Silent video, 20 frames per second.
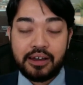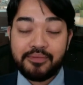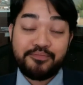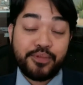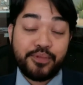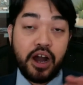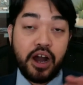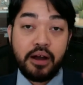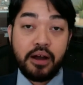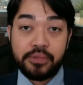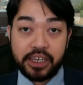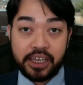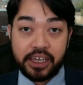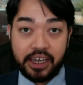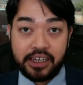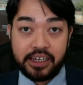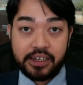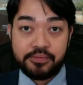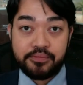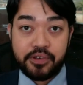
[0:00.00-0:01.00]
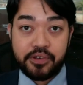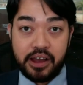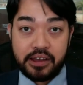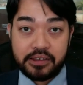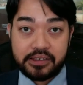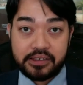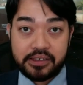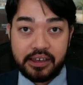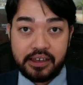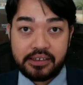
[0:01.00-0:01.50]
complicated
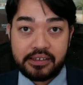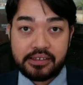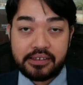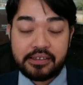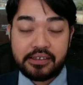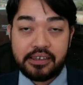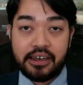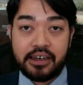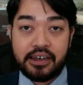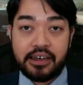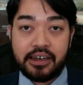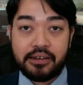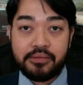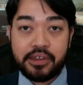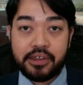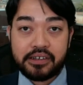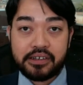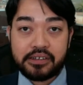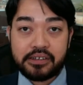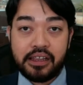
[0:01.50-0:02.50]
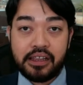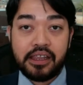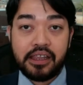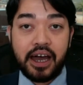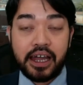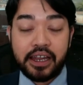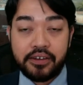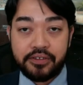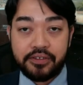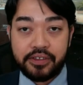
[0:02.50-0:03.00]
process. There's a
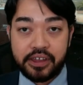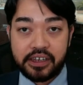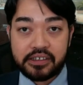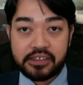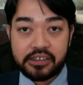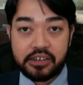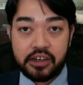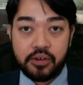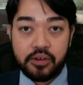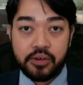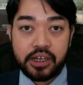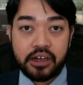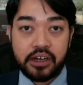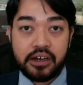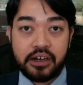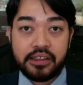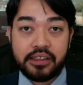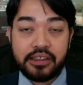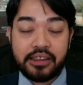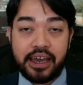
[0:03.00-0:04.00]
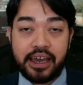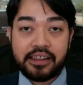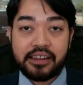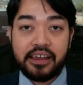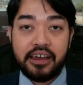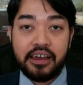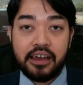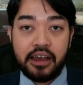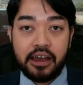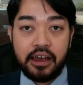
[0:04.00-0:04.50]
lot of things going on that
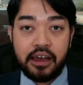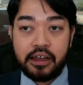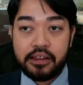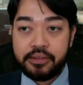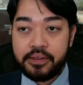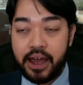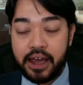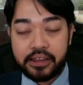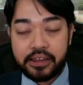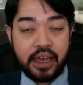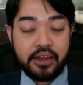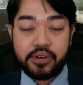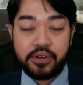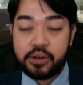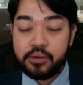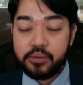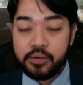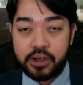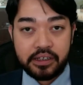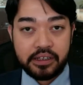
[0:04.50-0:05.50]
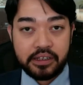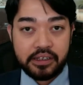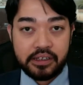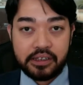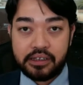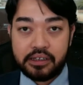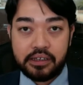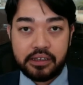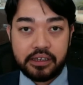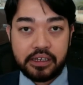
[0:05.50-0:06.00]
not everyone
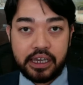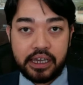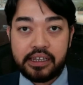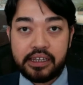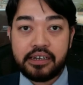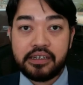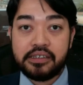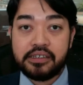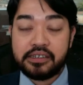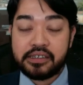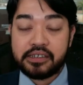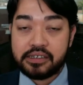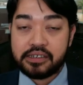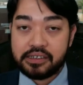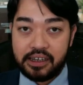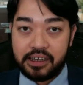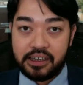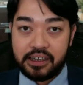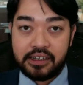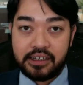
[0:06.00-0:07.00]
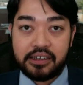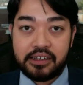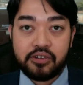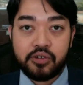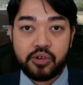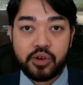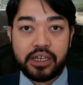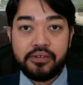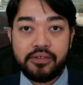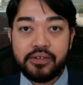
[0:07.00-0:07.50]
can understand,
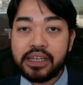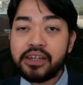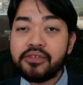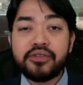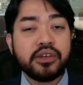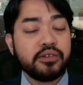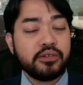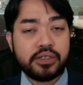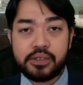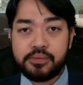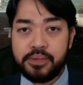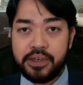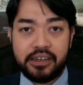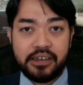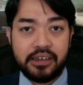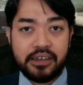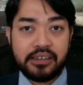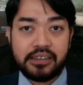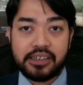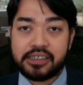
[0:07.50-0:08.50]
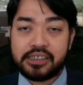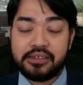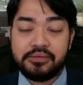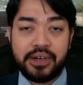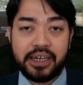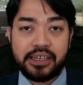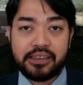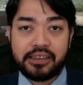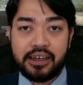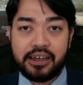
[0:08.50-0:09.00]
or even if you speak English, you
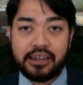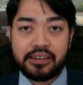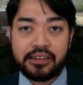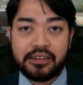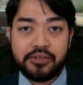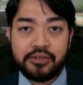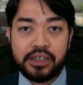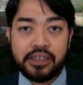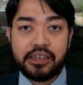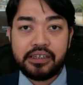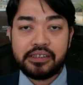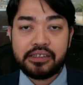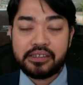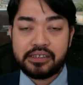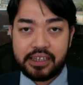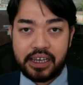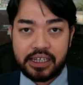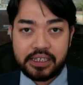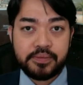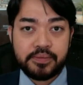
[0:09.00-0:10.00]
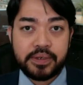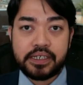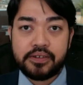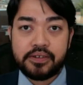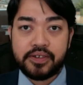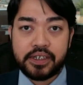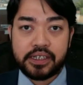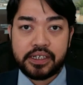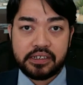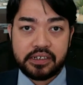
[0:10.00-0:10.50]
might not really understand
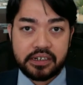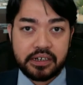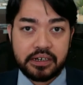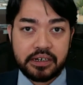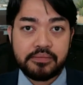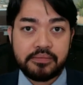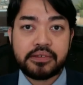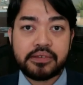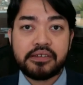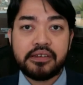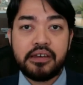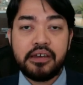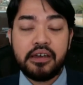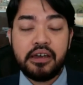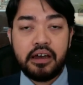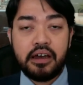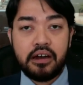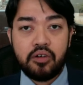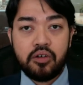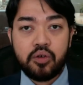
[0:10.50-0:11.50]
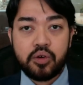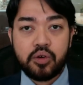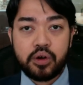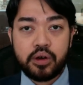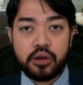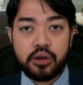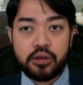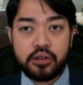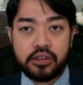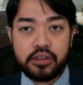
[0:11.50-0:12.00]
specific terms
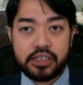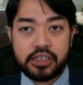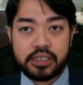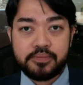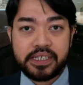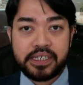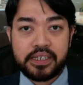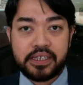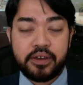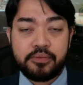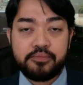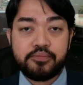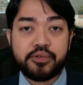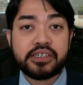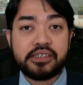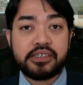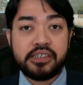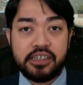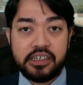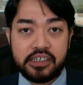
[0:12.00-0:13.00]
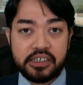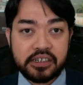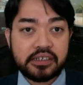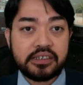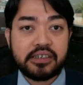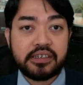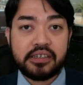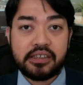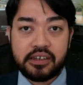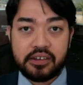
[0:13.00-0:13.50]
or the specific procedures
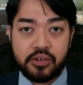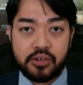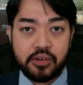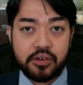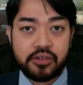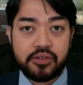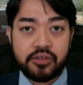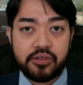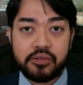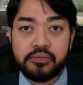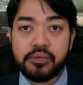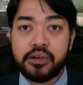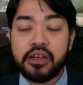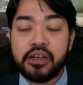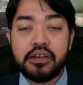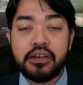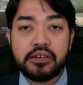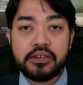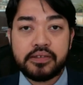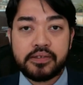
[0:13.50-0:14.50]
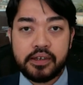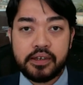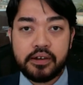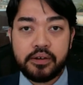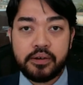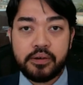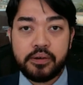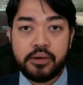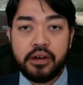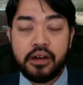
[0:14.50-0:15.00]
in the courtroom.
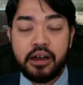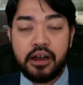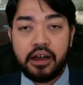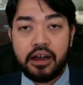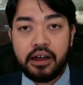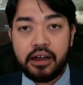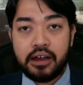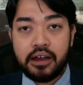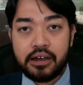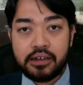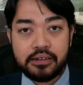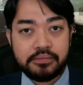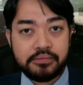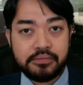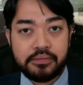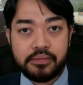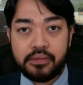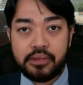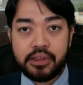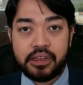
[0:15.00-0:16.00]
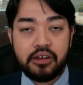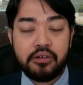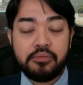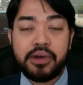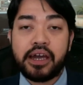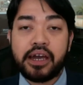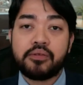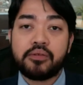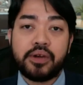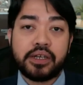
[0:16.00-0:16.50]
So no
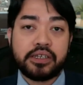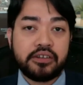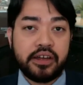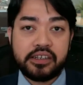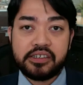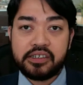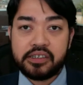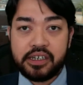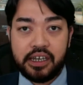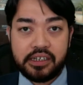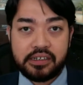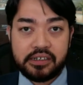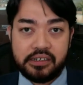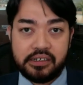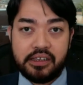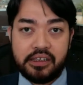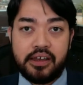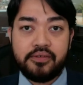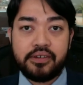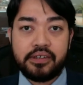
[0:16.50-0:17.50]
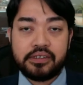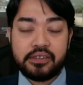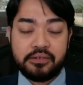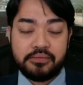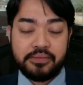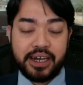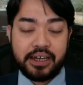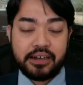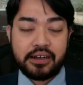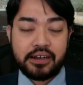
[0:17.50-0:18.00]
matter what your education level, no
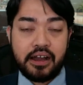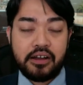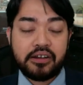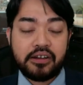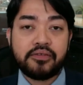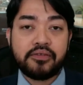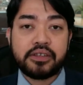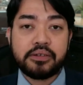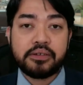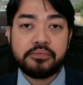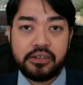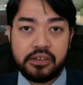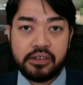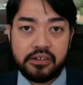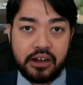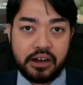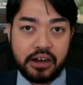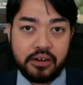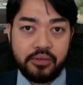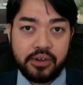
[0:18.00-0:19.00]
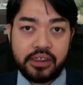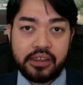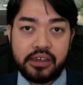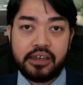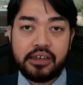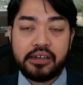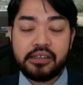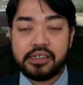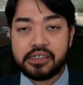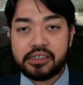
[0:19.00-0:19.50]
matter how comfortable you are with the
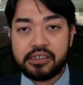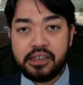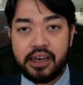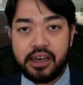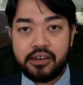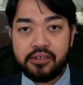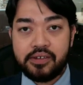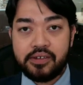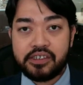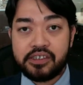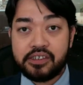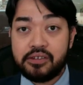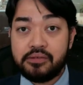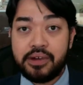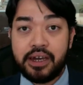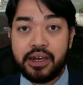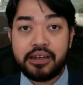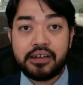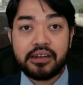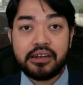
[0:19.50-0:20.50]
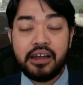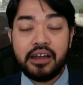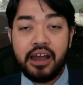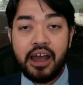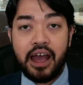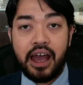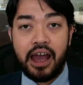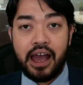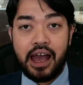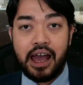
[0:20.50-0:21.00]
English language, no matter
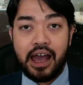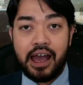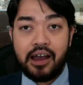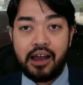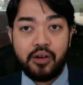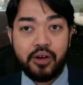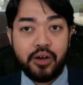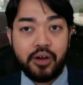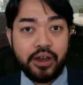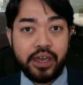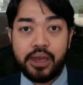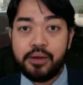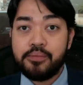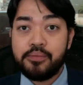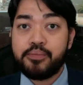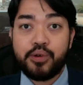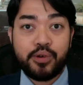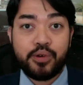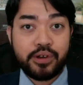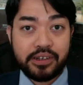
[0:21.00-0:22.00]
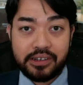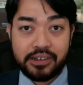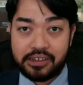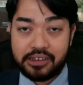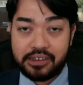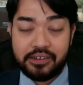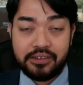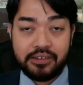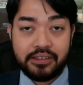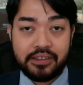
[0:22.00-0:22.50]
how important
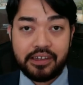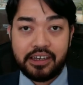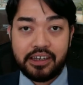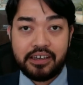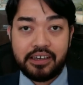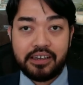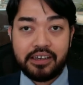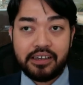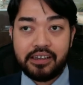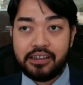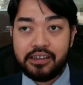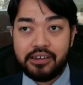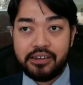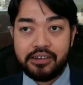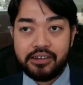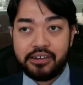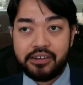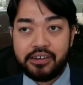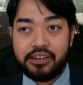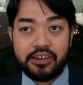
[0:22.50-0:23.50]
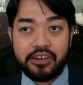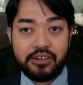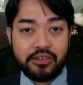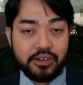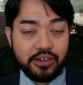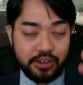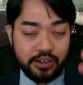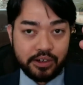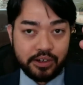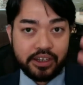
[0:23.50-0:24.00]
you think
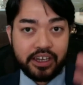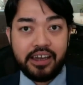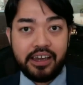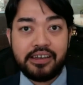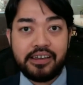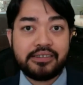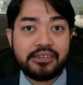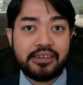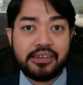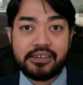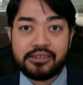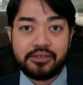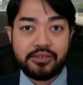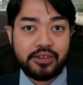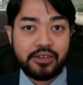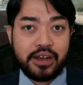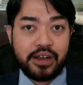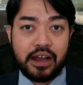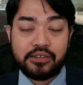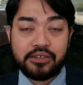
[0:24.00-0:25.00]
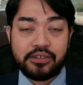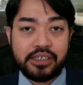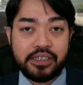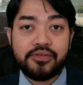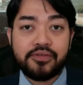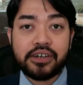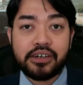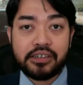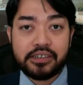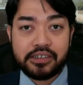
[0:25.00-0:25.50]
your case is or how
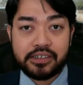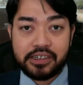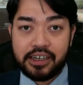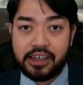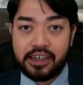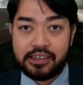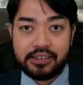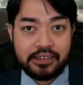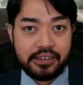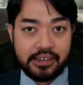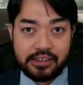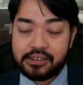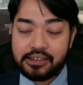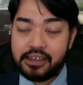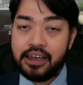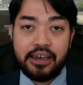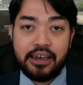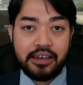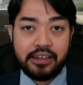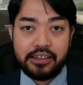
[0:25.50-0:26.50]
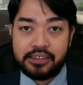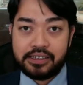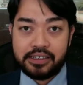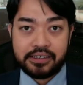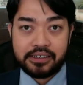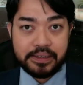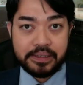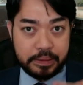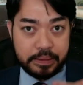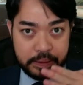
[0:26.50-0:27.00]
difficult your case is,
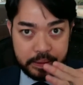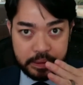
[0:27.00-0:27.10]
just